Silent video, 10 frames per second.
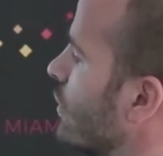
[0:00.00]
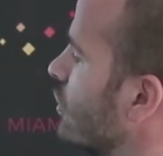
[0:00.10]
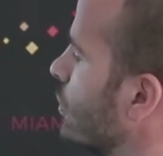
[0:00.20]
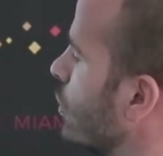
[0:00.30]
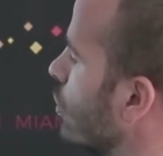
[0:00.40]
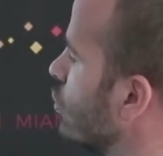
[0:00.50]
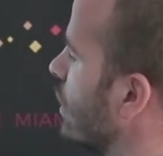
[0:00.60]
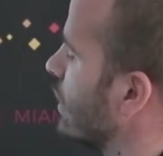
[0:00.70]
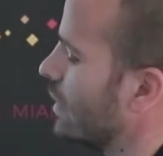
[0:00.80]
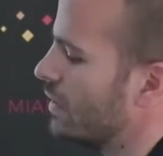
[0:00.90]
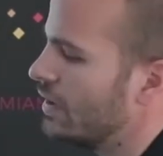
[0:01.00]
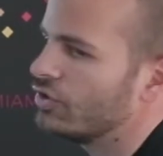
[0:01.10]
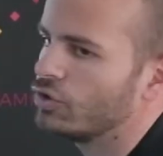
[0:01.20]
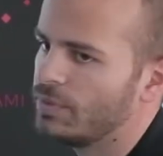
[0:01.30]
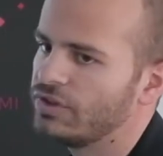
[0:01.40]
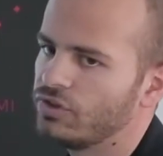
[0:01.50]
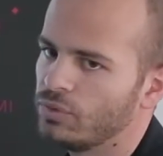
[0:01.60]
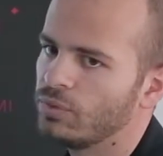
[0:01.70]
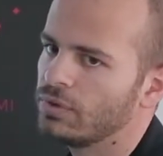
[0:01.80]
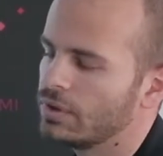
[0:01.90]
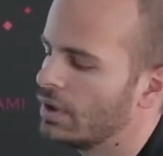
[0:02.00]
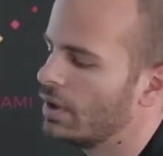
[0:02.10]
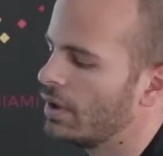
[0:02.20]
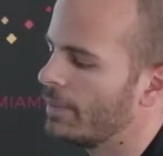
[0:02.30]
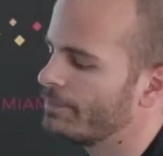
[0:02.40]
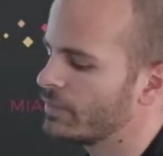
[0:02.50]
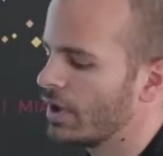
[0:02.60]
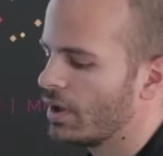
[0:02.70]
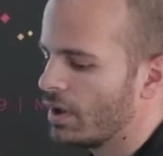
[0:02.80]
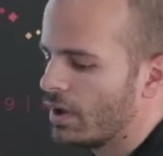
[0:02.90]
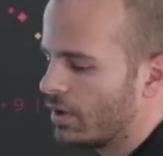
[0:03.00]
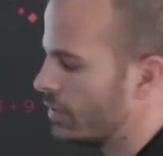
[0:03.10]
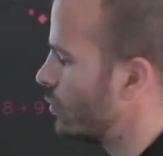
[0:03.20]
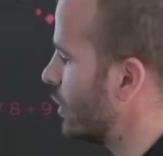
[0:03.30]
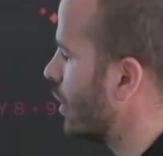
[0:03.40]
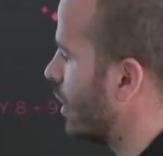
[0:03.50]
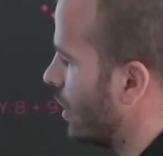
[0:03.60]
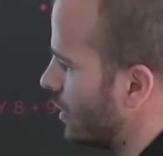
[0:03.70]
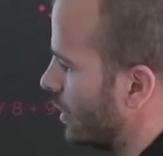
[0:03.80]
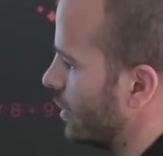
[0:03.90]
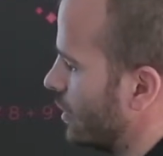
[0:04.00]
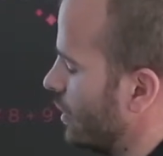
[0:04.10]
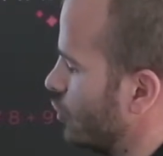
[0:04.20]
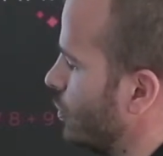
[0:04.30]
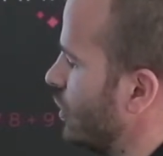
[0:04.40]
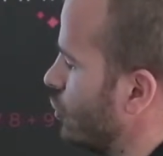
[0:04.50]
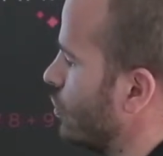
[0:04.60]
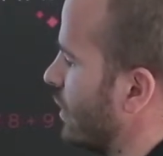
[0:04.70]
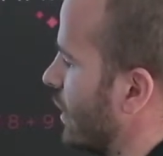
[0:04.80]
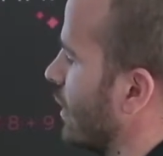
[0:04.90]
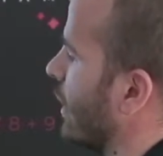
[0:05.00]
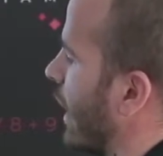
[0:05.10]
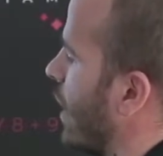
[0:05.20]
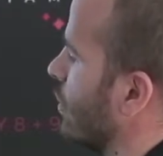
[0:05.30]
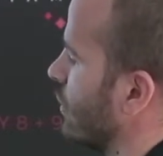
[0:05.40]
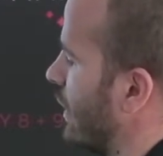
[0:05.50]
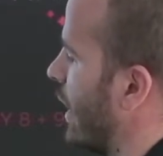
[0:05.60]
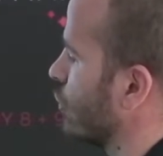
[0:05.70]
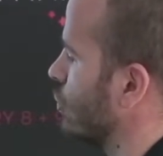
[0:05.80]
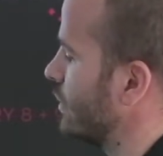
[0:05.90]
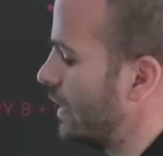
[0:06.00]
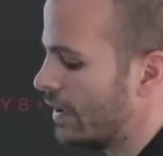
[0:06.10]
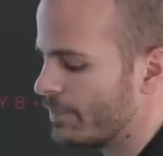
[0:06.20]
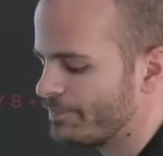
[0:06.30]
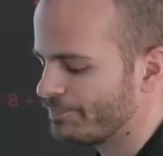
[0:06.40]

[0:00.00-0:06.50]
on this approach, and it needs to be tuned. It needs to be tuned taking into account the actual data.